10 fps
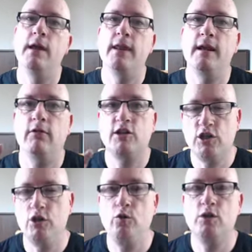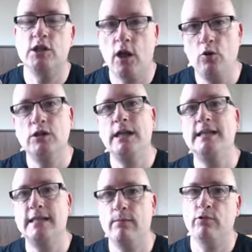There are two totally
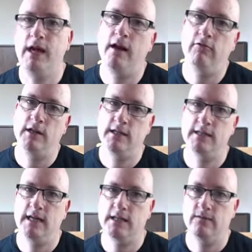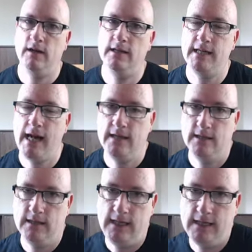separate areas in Taxfiler to enter
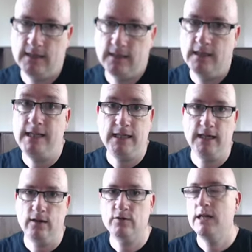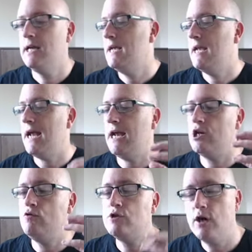these details, and
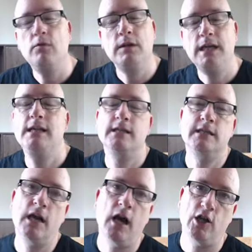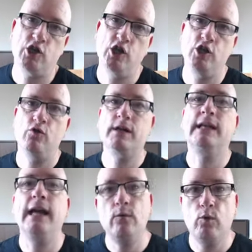you don't need to touch your
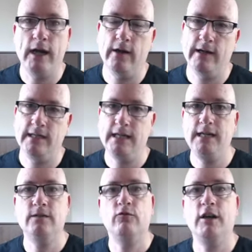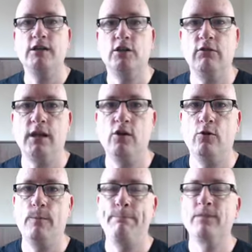gateway IDs for entering
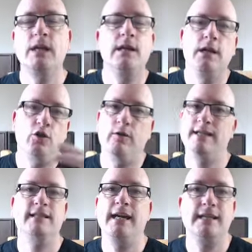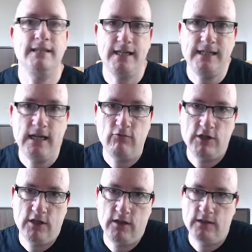your SA and CT
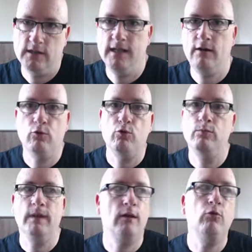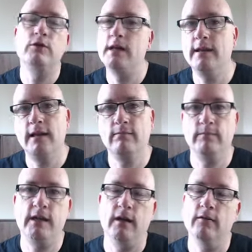returns. They're all done.
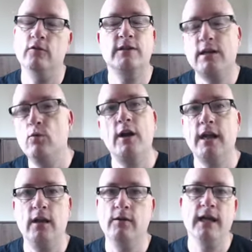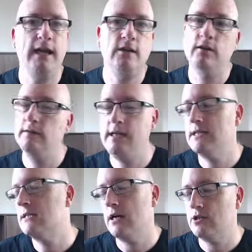As long as they're working okay, you don't need to
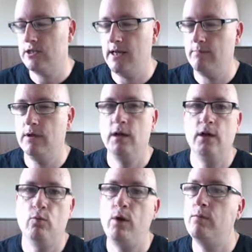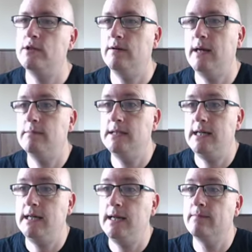touch them when we're doing
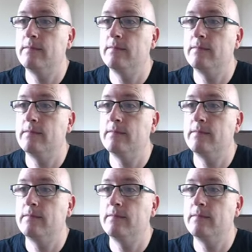MTD.